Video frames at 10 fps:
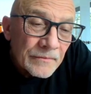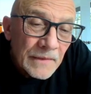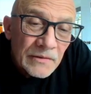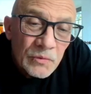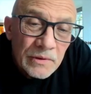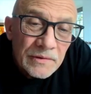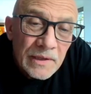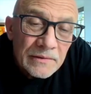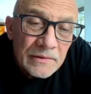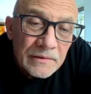That's where this
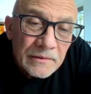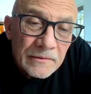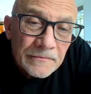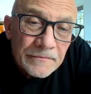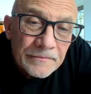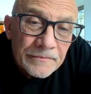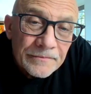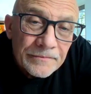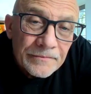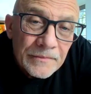takes us.
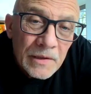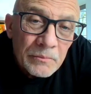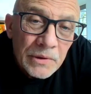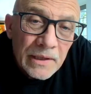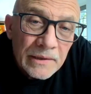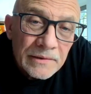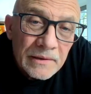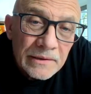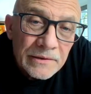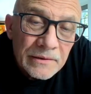Complete
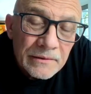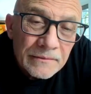isolation.